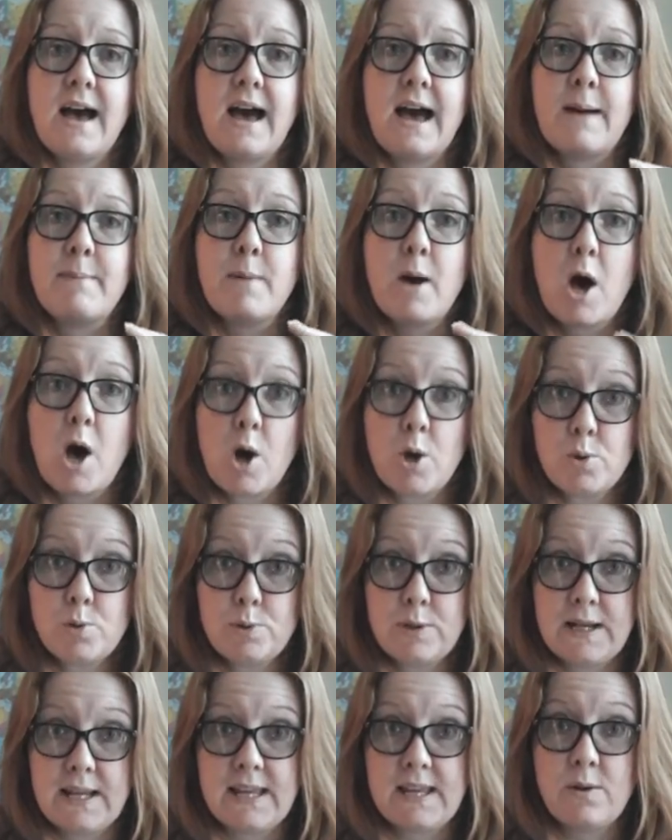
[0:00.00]
am
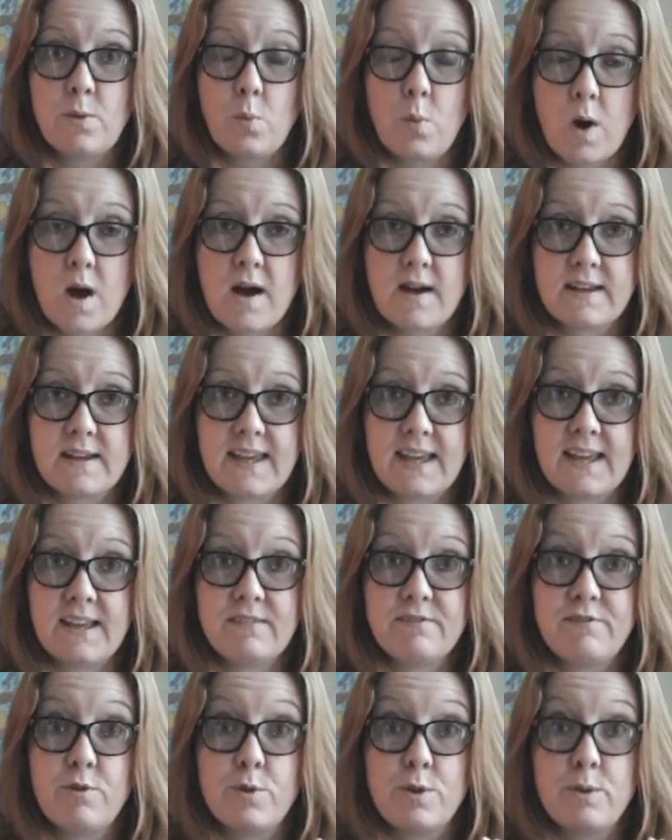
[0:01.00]
only
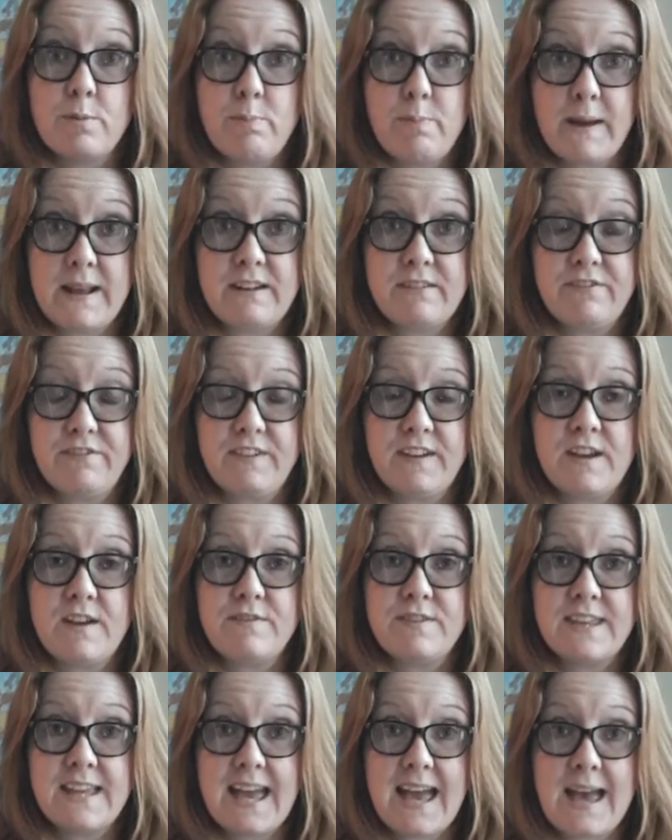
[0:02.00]
working for the benefit of
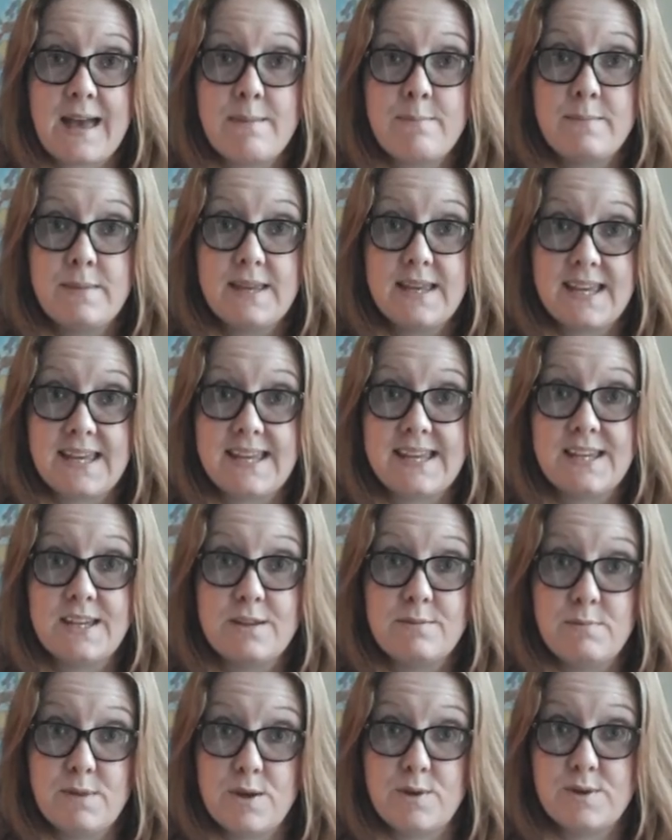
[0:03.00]
the ME
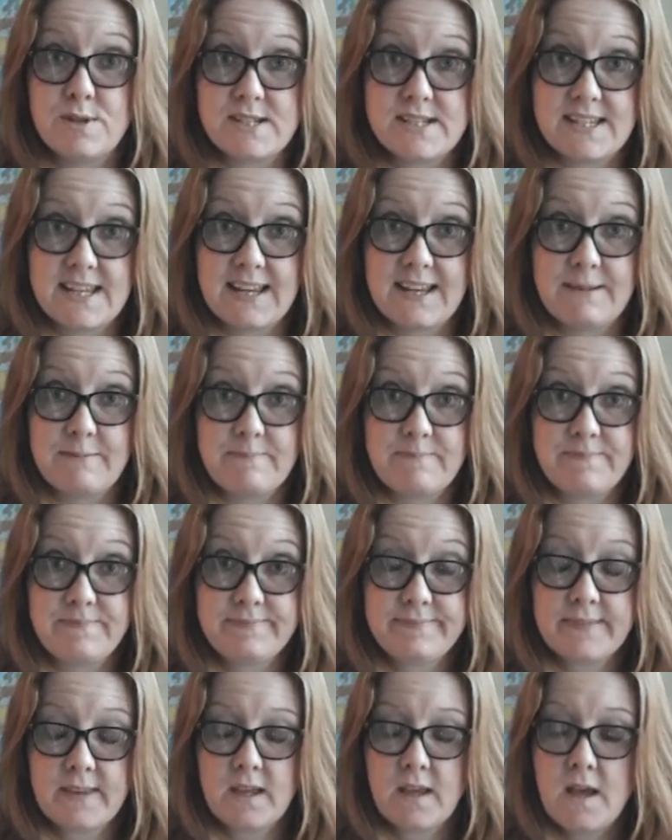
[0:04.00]
community.
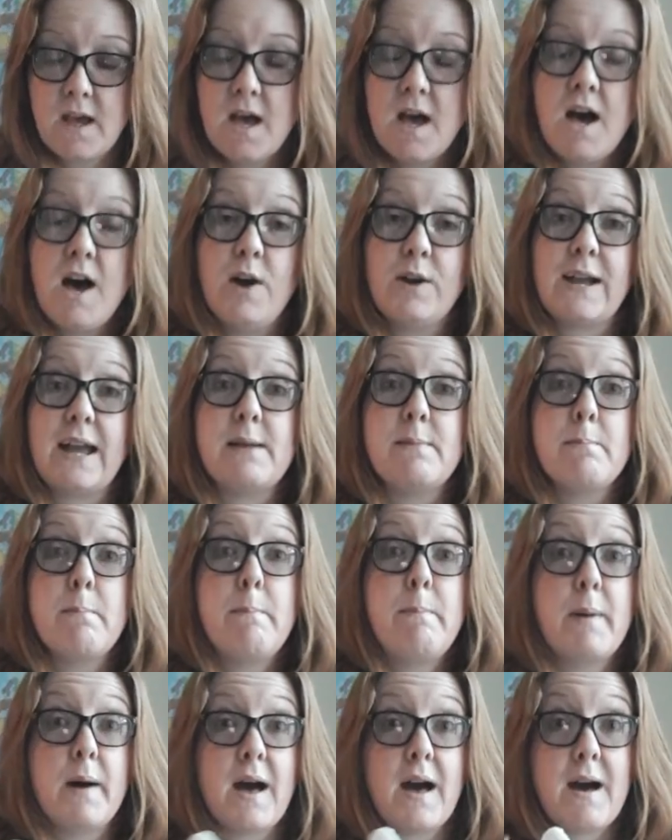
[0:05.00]
Okay,
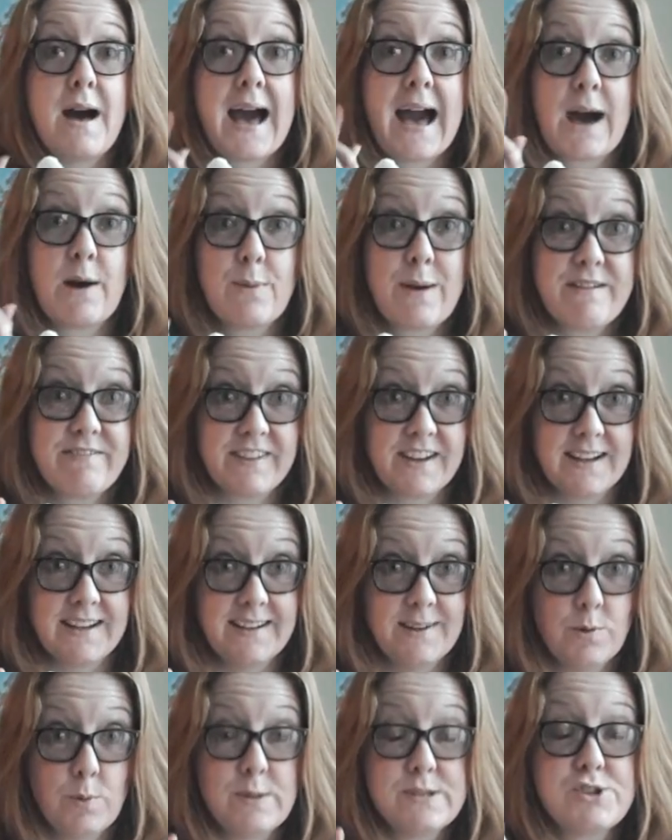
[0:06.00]
but however,
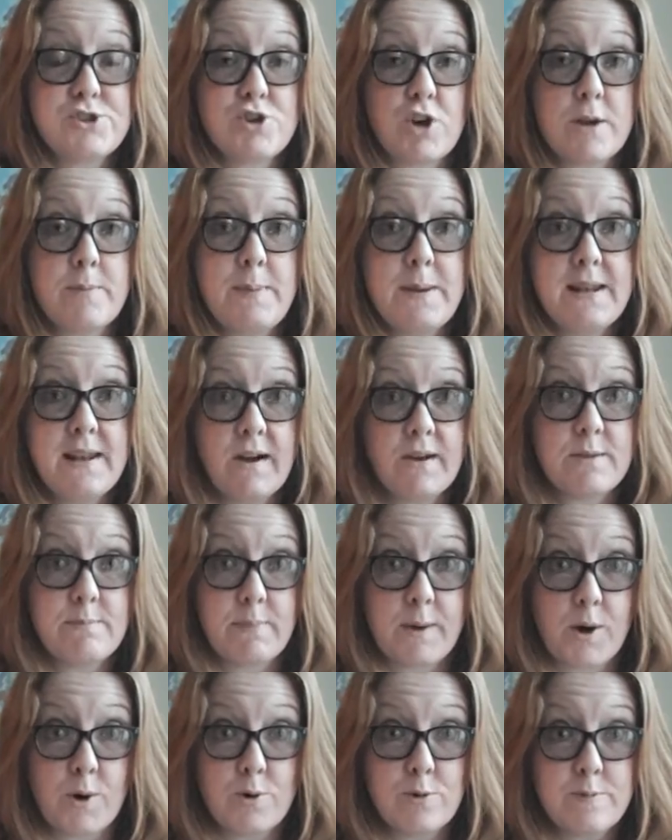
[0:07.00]
with Stripy
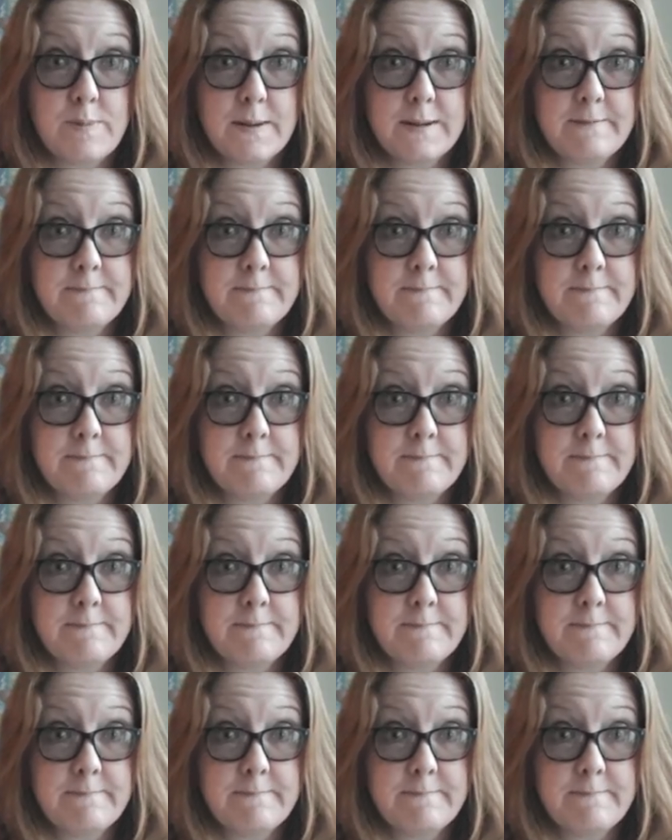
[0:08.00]
Lightbulb,